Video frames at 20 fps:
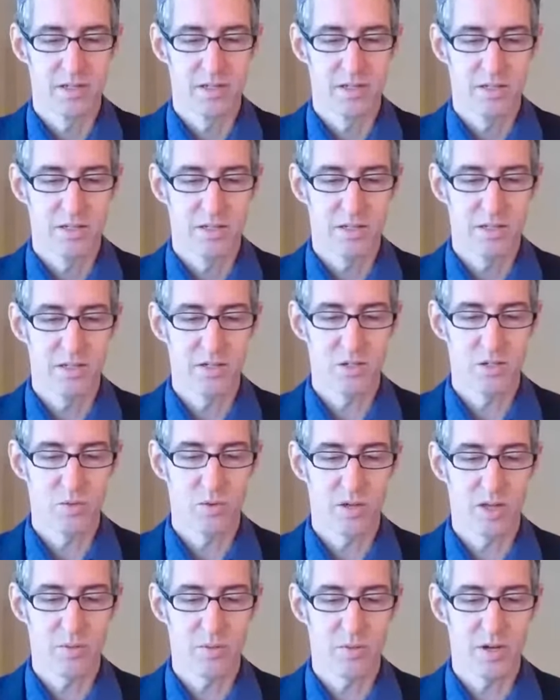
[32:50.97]
Is
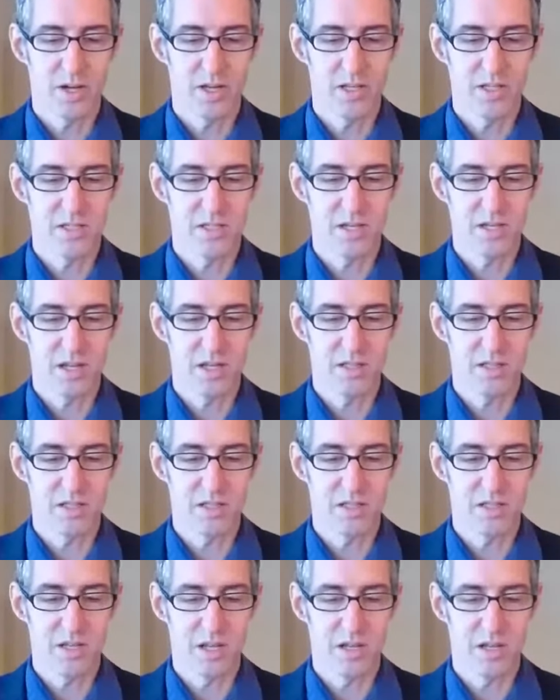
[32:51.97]
awake body staying the
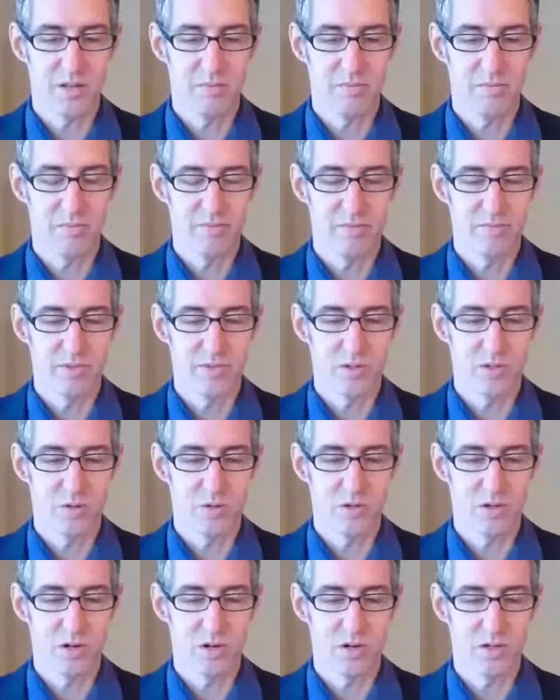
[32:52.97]
same,
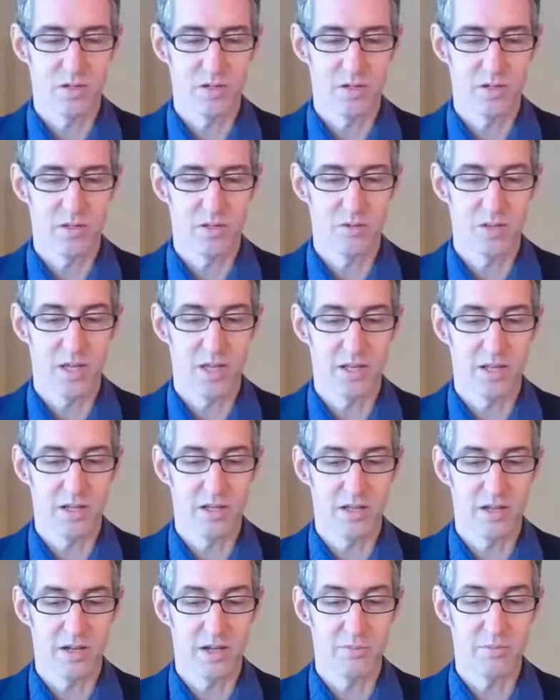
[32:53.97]
or are you getting
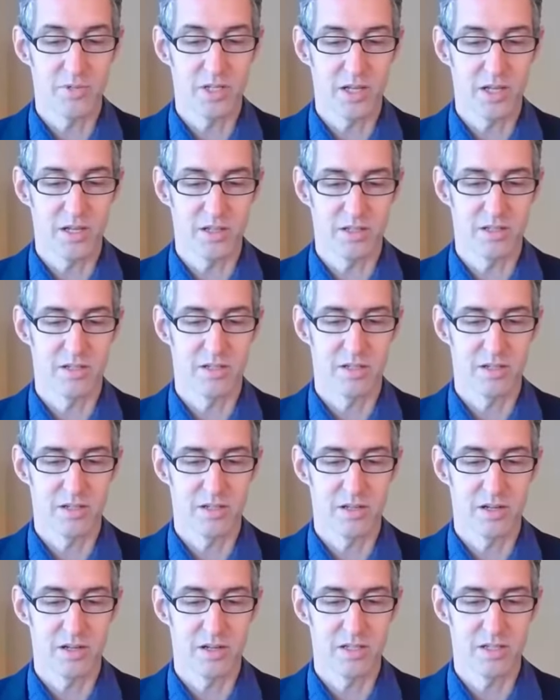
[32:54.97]
updates
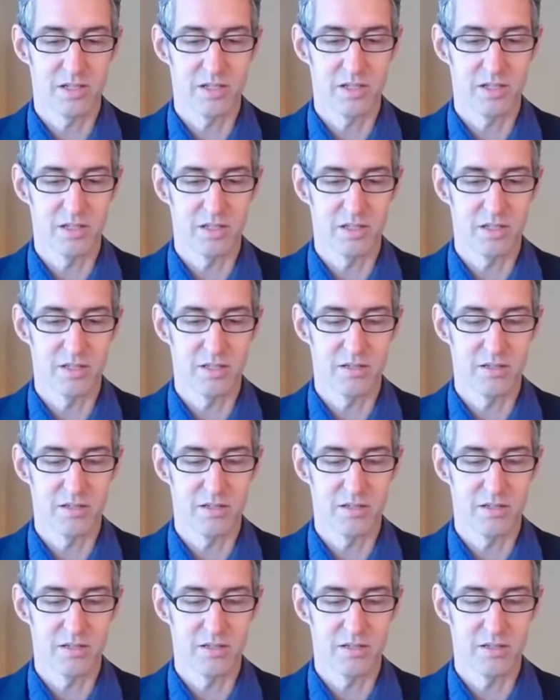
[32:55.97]
constantly?